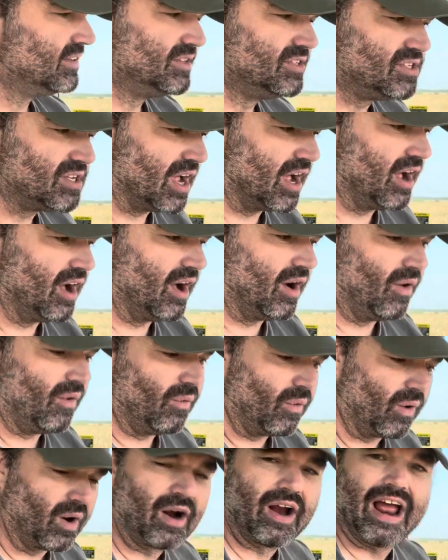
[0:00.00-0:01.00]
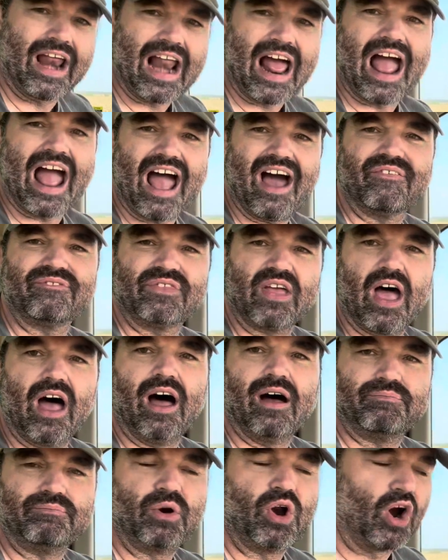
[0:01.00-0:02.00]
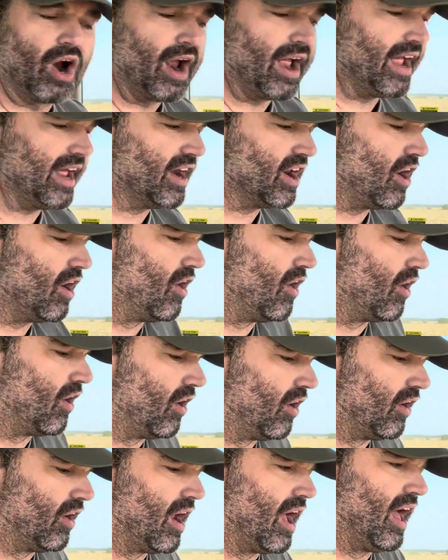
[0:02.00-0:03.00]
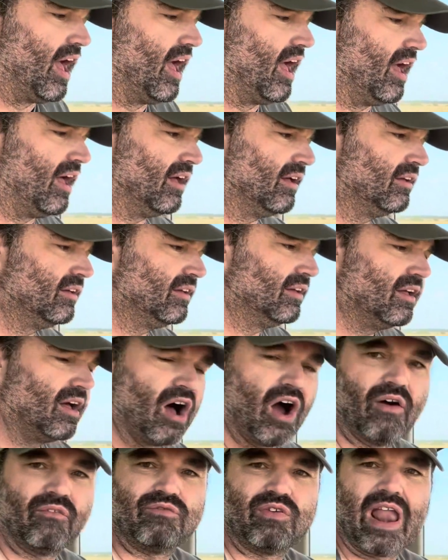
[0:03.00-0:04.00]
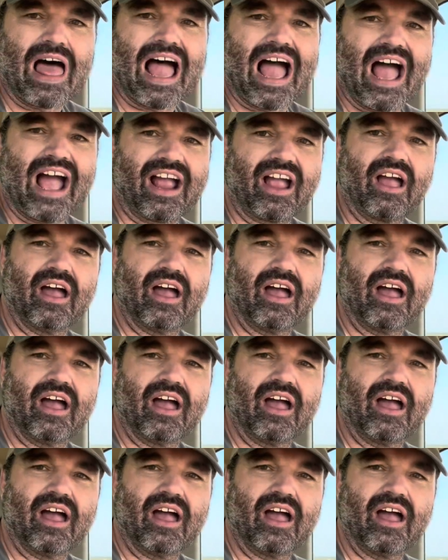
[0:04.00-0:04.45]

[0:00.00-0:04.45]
So we're gonna have to upgrade our flag